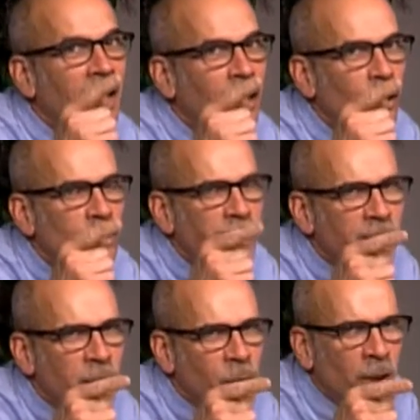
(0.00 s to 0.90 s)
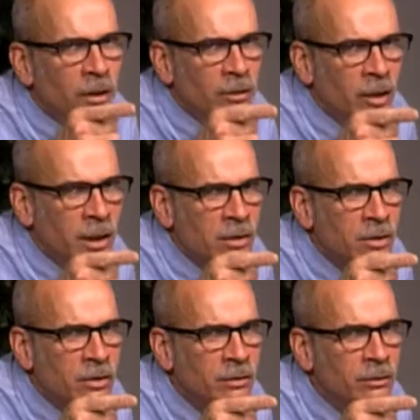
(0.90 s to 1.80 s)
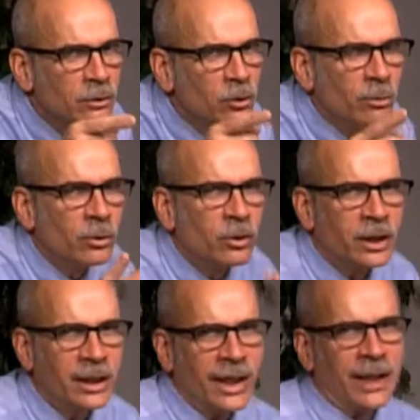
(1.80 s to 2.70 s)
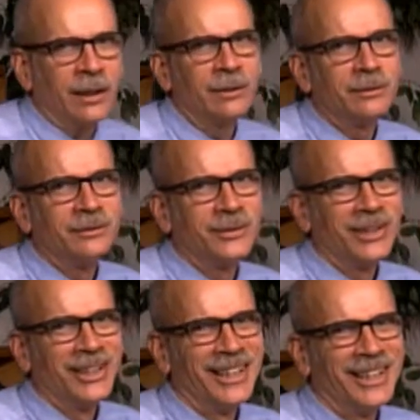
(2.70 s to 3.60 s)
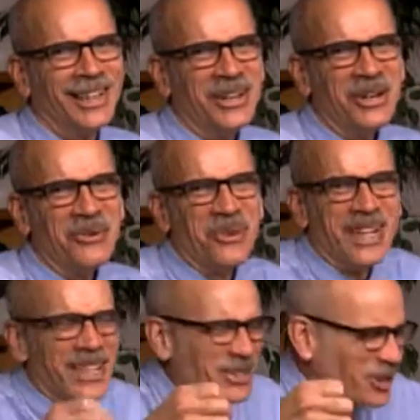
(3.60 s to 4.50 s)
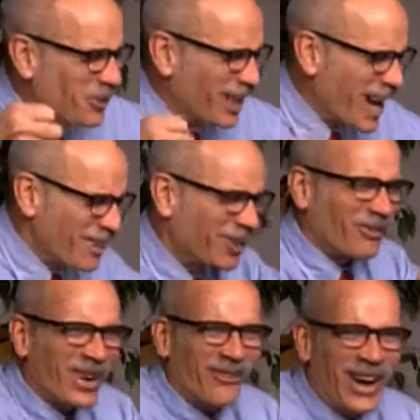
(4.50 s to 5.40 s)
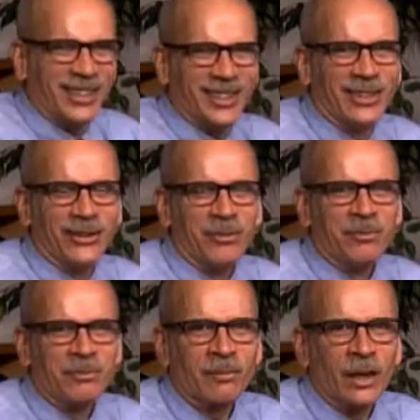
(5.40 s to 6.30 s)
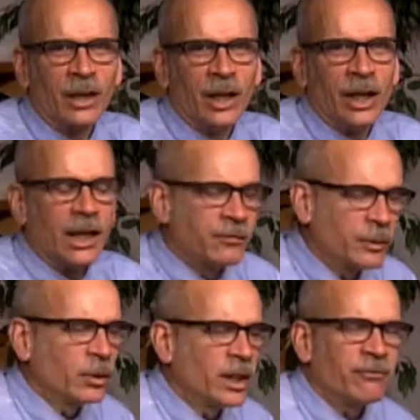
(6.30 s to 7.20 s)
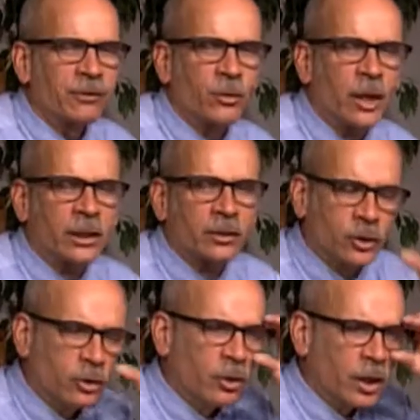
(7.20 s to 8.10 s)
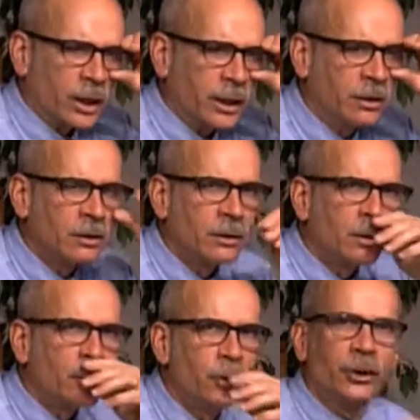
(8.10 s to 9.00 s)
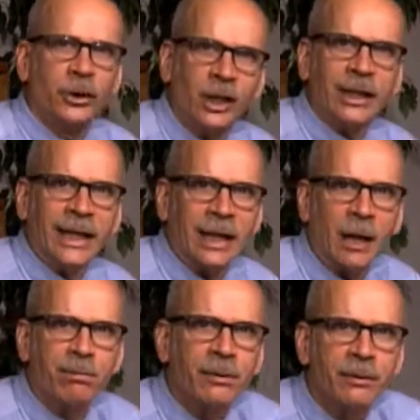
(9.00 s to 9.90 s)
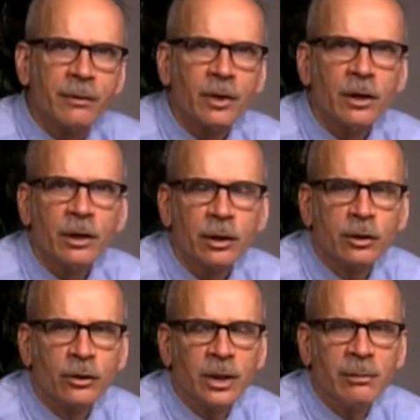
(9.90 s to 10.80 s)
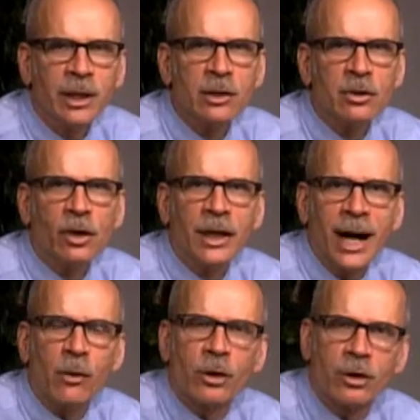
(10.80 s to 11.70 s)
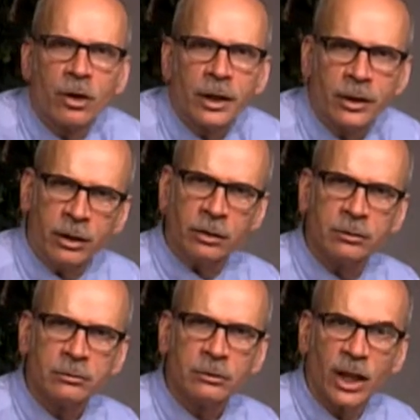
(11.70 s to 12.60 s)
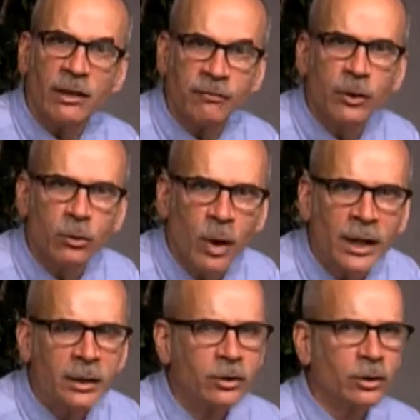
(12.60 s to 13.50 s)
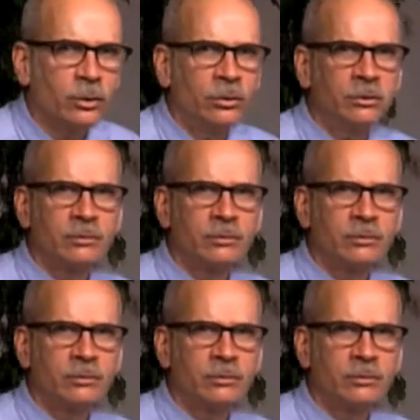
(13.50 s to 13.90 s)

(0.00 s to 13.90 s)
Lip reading: los 24 horas como uno quiere. We can do whatever we want to. If you leave for work too early, you could get up 30 minutes or an hour earlier if you wanted to